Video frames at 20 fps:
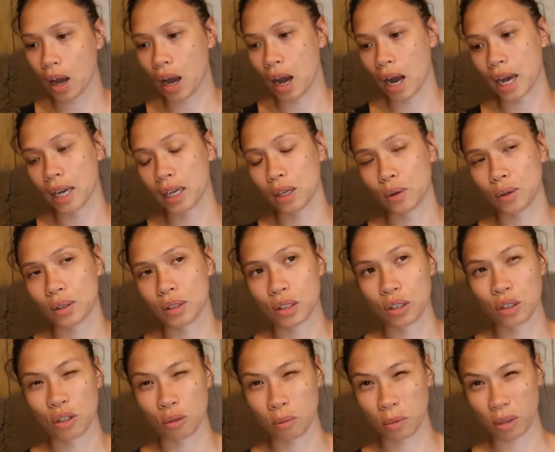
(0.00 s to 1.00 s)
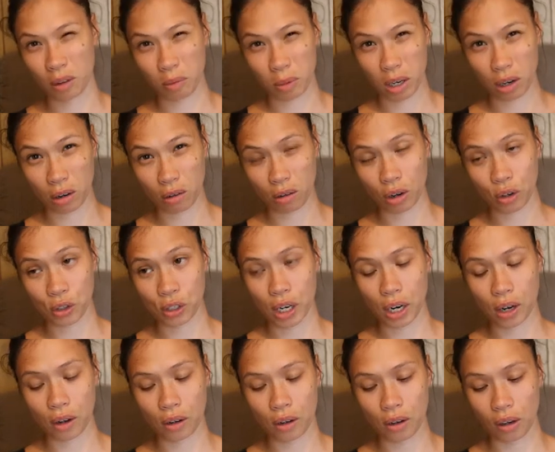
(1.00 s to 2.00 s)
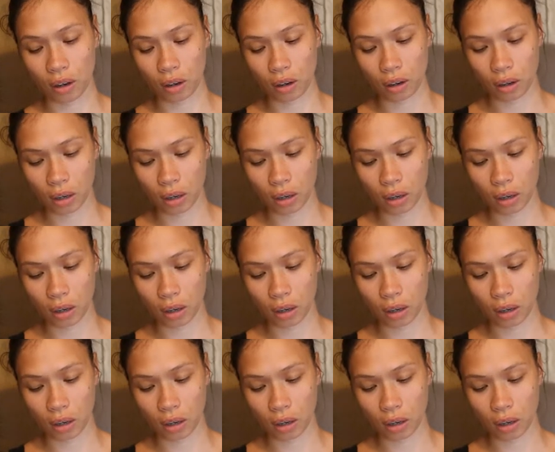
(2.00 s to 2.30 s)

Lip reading: I used a 2mm crochet hook.